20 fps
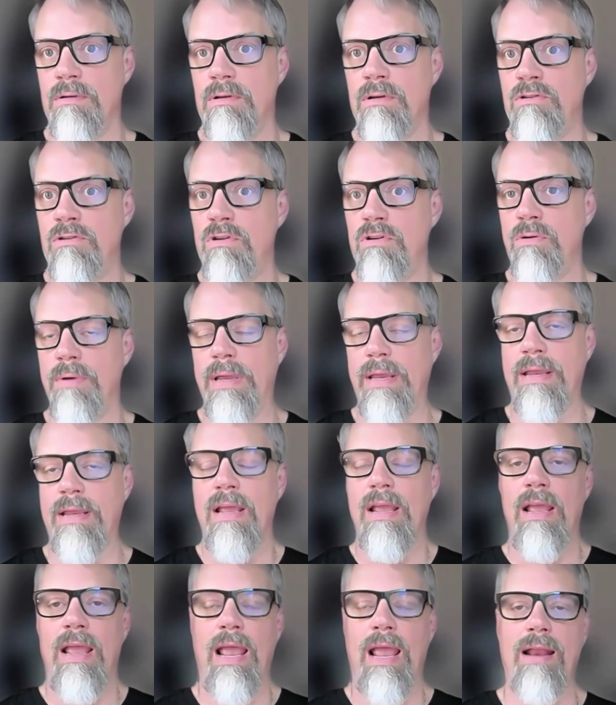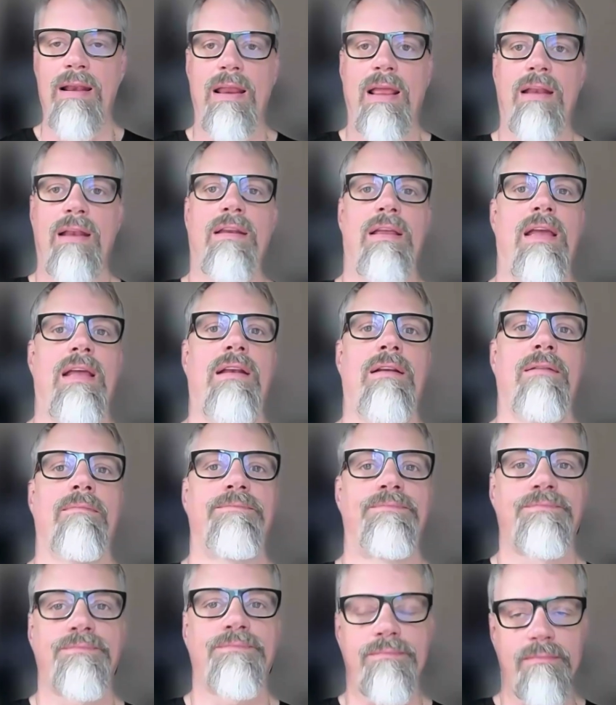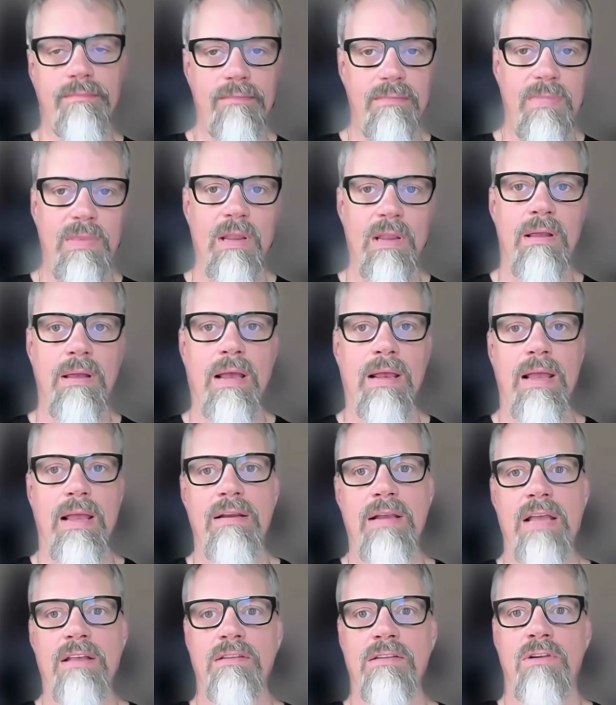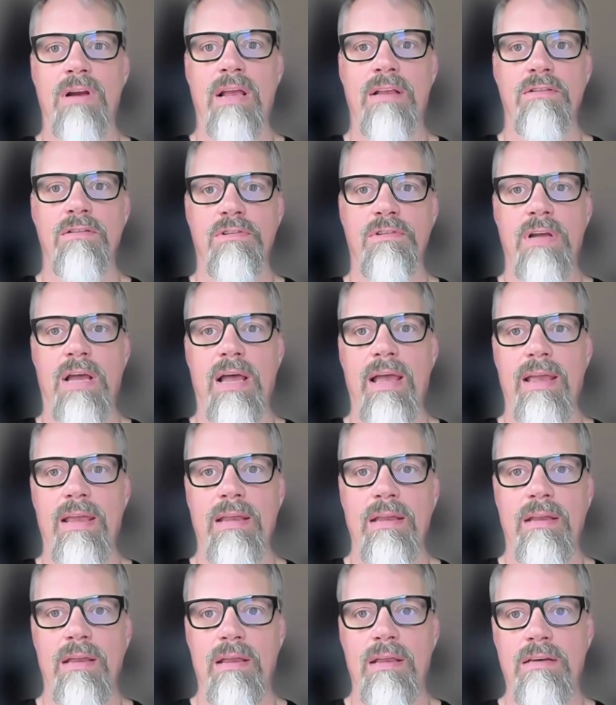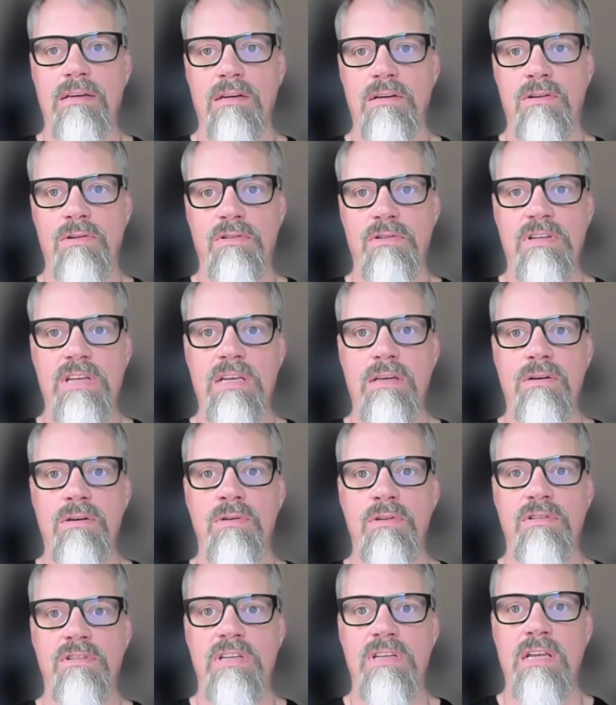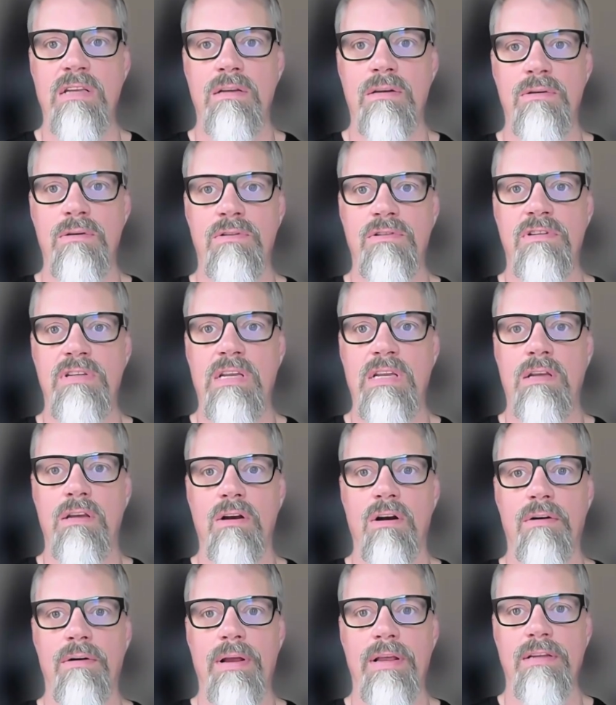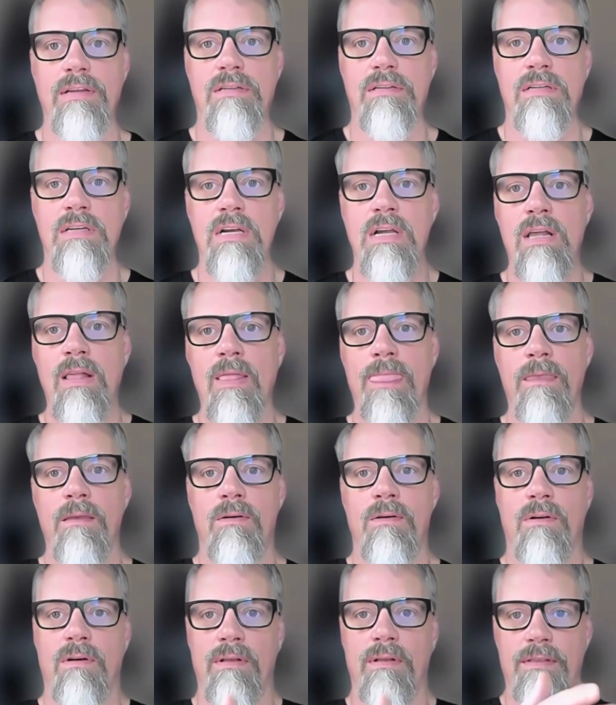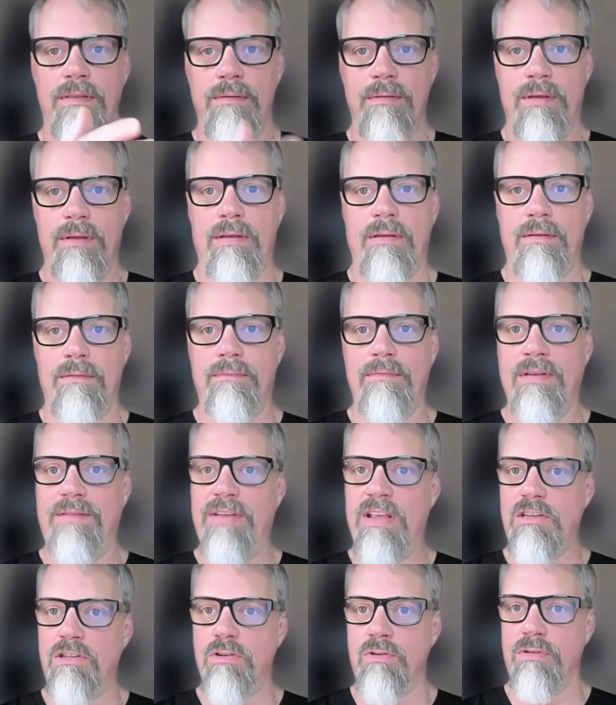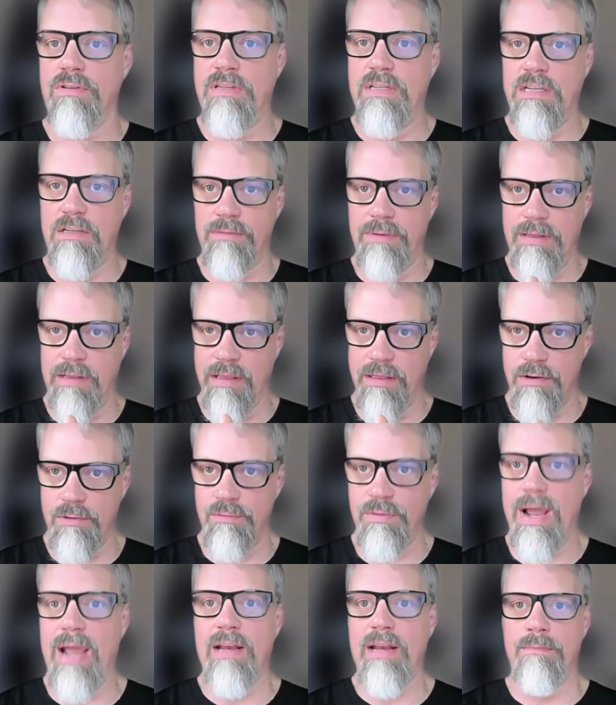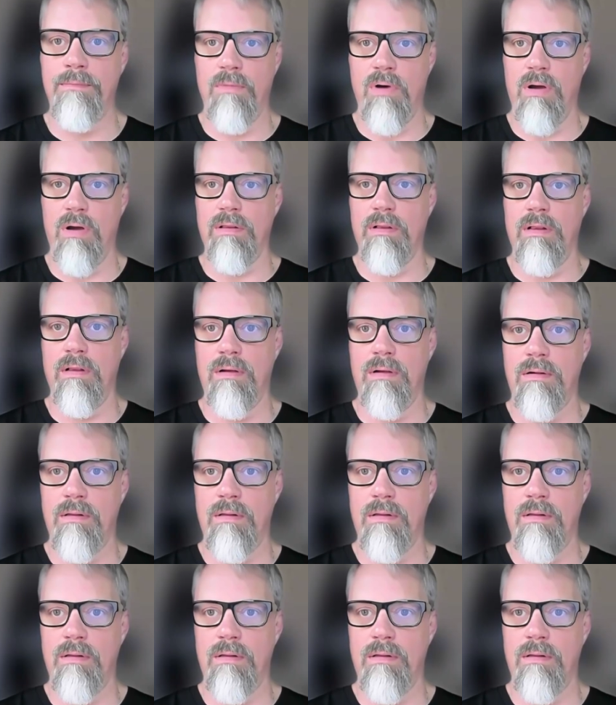doing, and sort of tying it to CQRS. Event sourcing is really the write model.